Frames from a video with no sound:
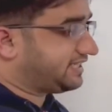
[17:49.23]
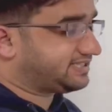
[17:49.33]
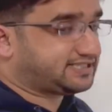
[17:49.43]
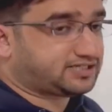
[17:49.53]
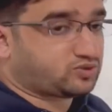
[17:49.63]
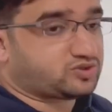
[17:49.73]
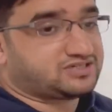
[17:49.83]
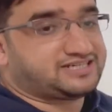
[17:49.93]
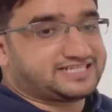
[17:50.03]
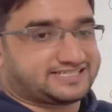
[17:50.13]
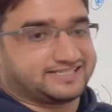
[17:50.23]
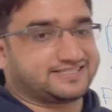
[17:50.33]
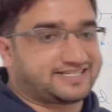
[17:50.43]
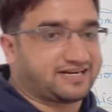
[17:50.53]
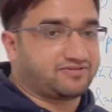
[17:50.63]
is the total distance
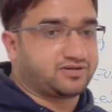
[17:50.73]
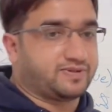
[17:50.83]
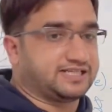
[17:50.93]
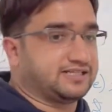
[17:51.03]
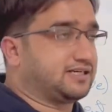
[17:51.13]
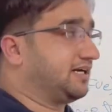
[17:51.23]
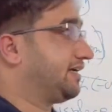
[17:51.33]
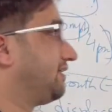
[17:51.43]
traveled by the car?